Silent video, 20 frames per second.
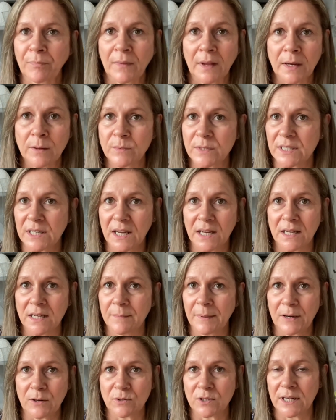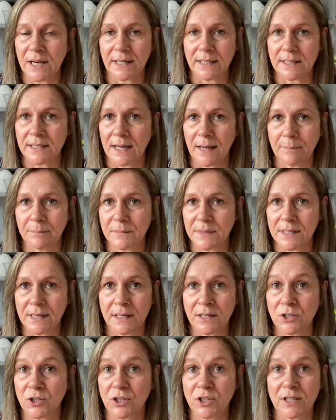it was taking about 10 attempts
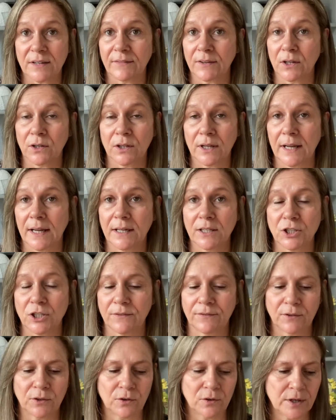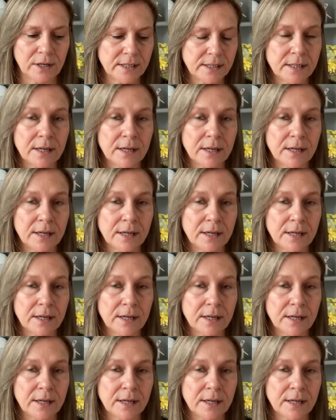and I just haven't got the energy for it.